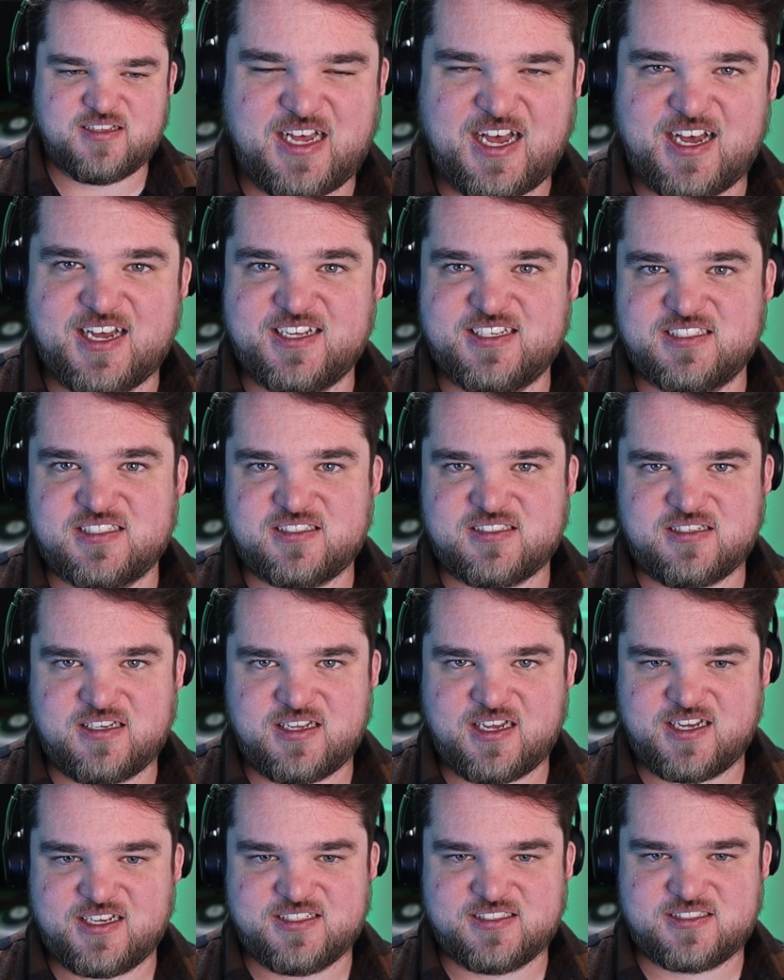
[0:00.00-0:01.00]

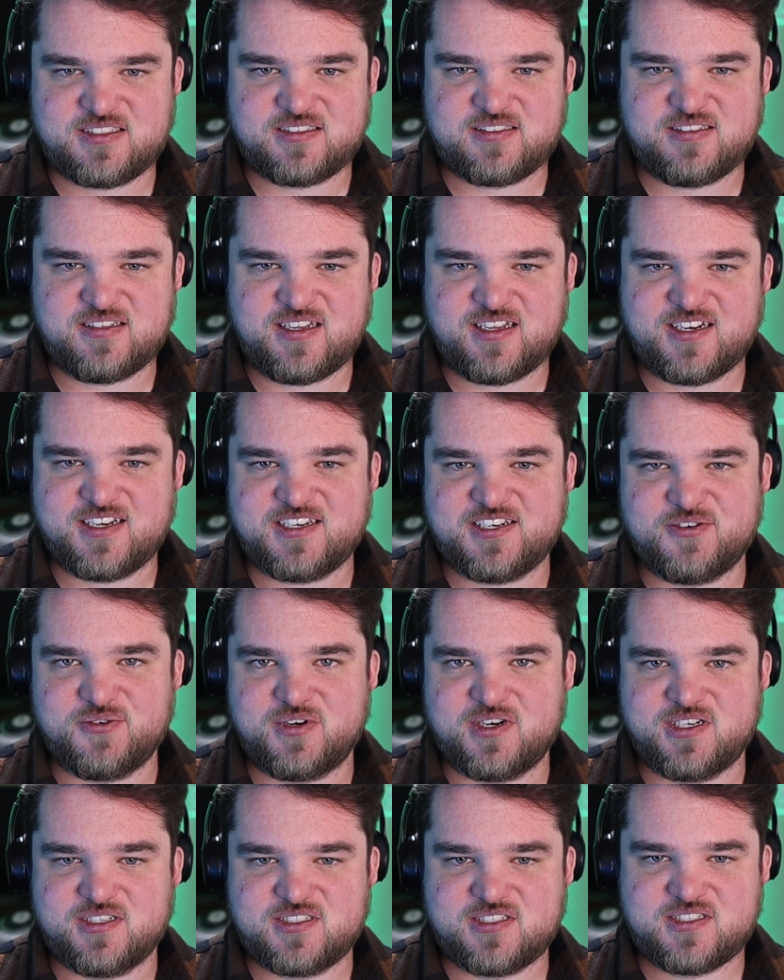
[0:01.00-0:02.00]
Eyes, not
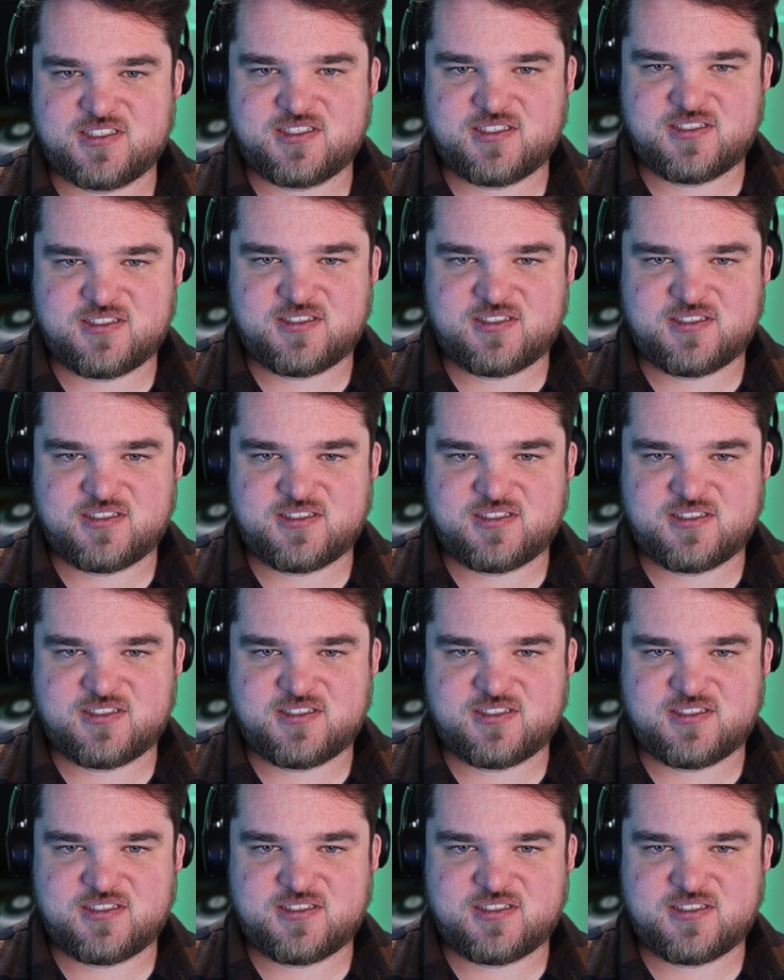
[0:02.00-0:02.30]
anywhere else.